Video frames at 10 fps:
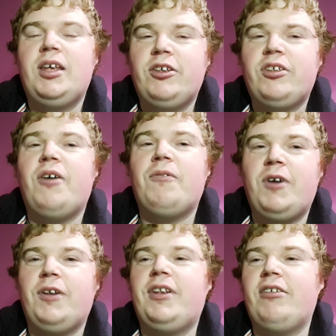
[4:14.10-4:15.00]
So
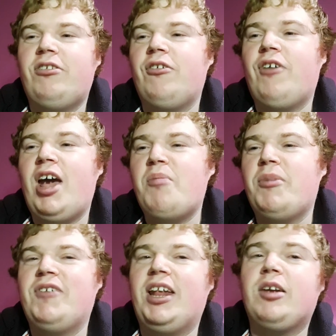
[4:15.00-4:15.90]
go to Instagram
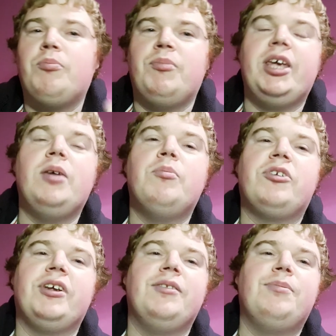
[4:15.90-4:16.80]
if you like memes
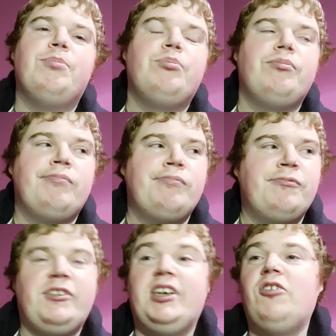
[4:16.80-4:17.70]
and
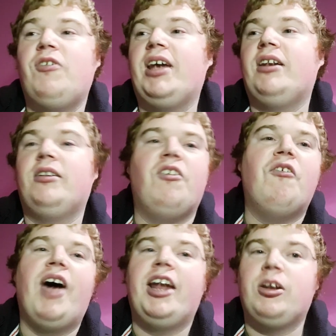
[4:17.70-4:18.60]
scenery and
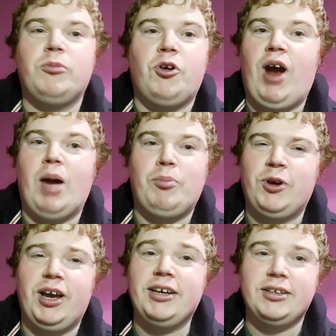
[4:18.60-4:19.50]
random crap, okay?